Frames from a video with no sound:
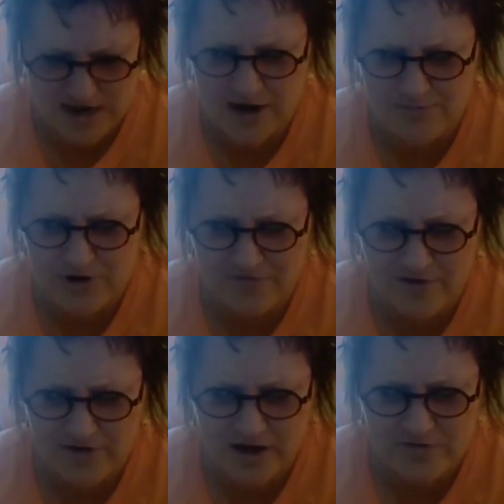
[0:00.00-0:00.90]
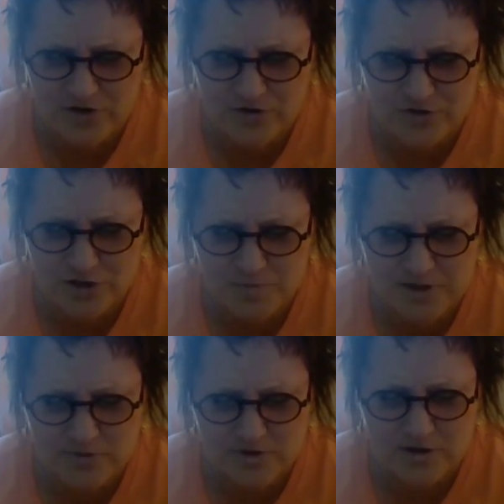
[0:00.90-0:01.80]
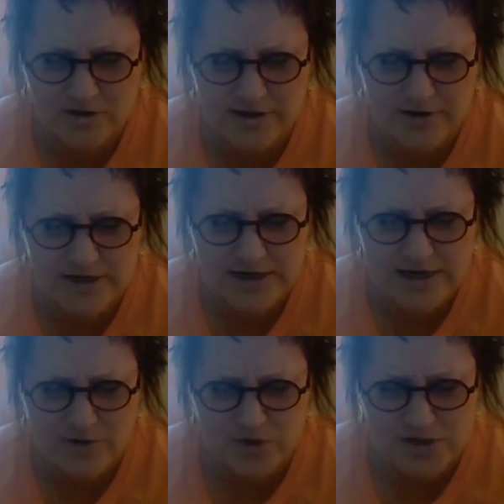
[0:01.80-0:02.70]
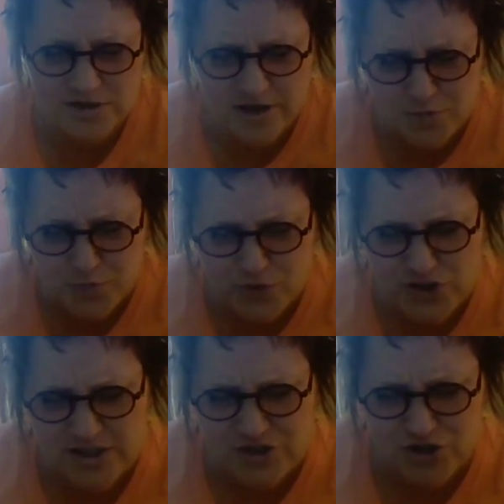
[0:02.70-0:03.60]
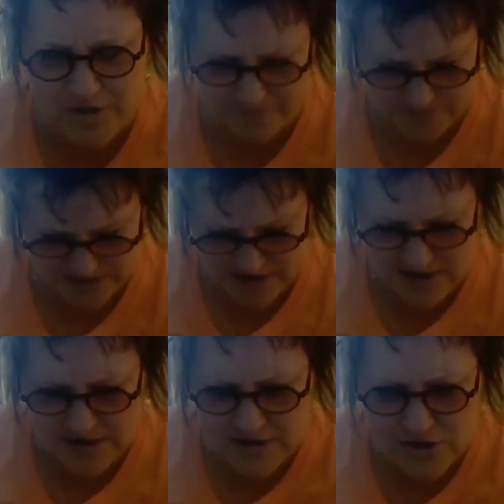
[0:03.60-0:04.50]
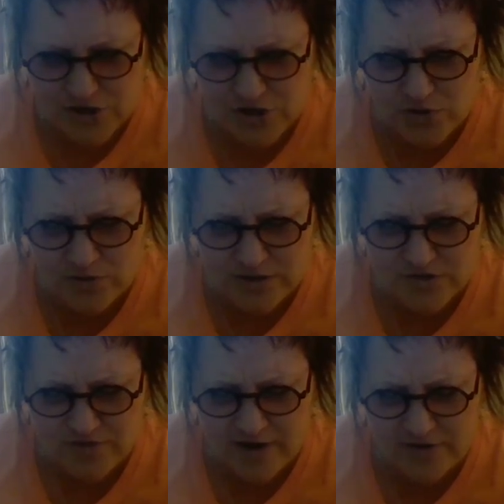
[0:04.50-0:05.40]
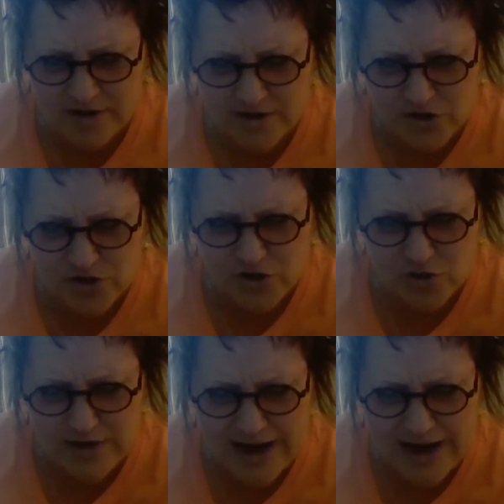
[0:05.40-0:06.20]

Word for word: I pray, Father God, that you just speak with clarity and with such precision and acuteness, Father God, acute